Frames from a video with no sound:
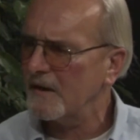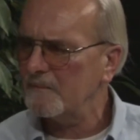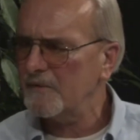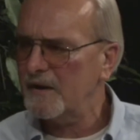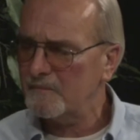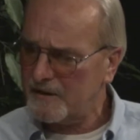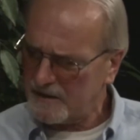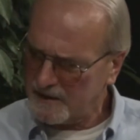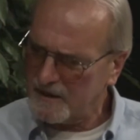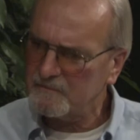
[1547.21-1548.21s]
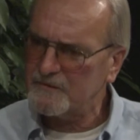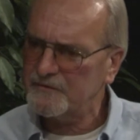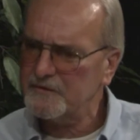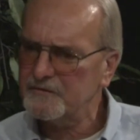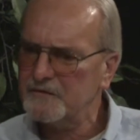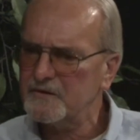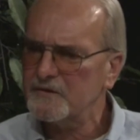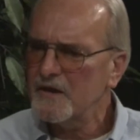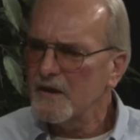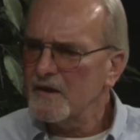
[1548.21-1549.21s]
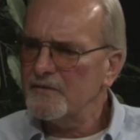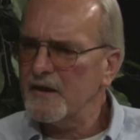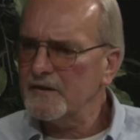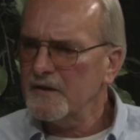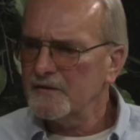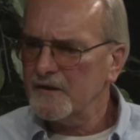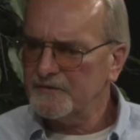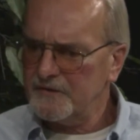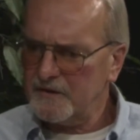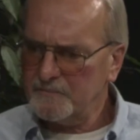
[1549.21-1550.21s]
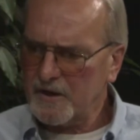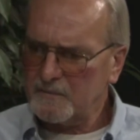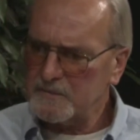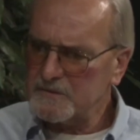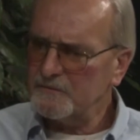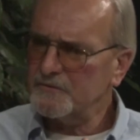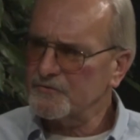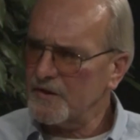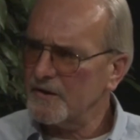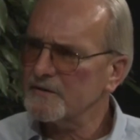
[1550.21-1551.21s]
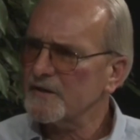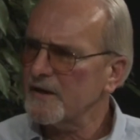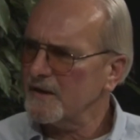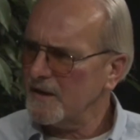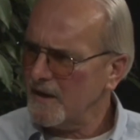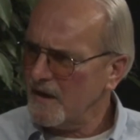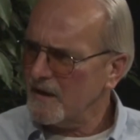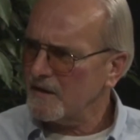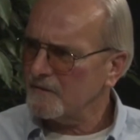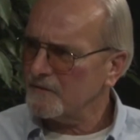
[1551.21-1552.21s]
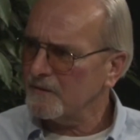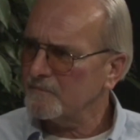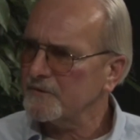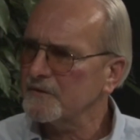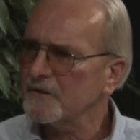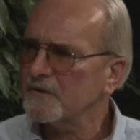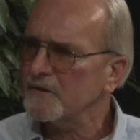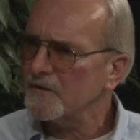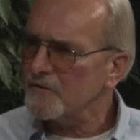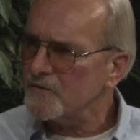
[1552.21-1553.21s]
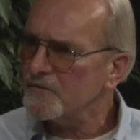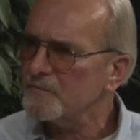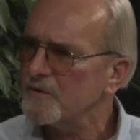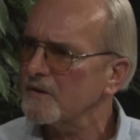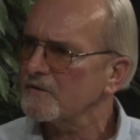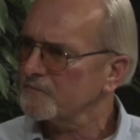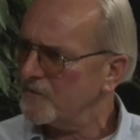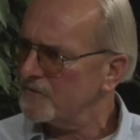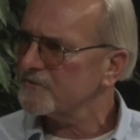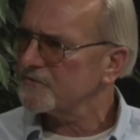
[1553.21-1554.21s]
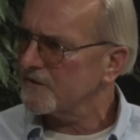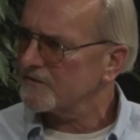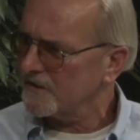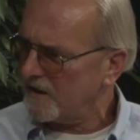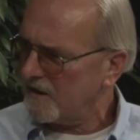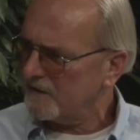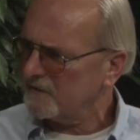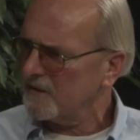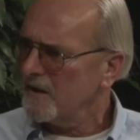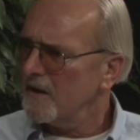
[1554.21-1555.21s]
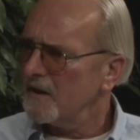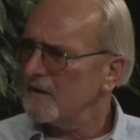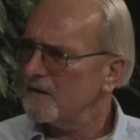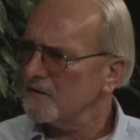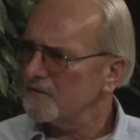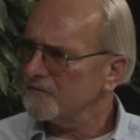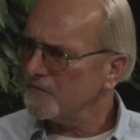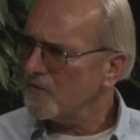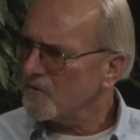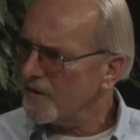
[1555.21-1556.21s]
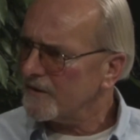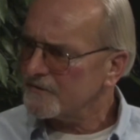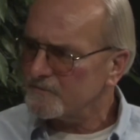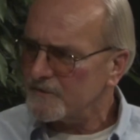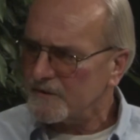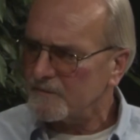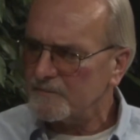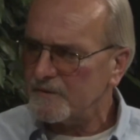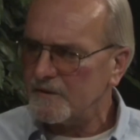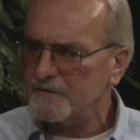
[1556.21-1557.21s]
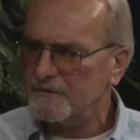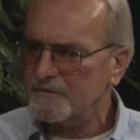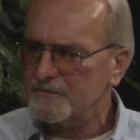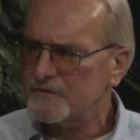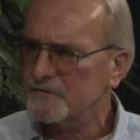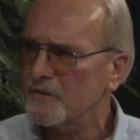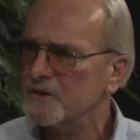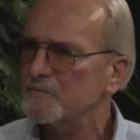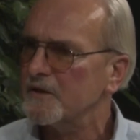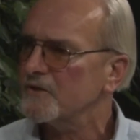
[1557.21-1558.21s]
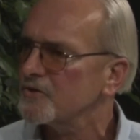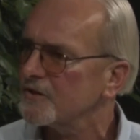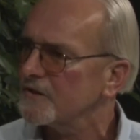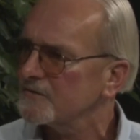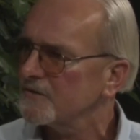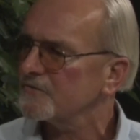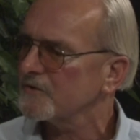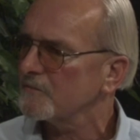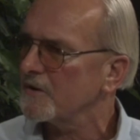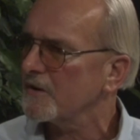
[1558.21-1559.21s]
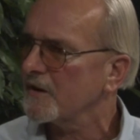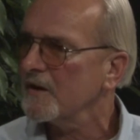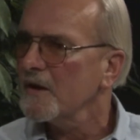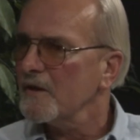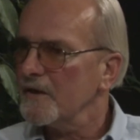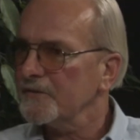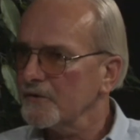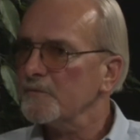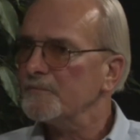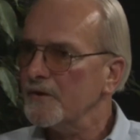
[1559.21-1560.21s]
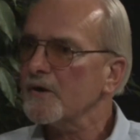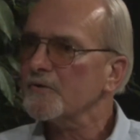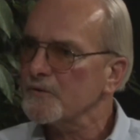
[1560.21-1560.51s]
my sense of it is that the problems of drugs and gangs, and particularly youth being exposed to drugs and gangs, is so great, is increasing so exponentially in Central America that they are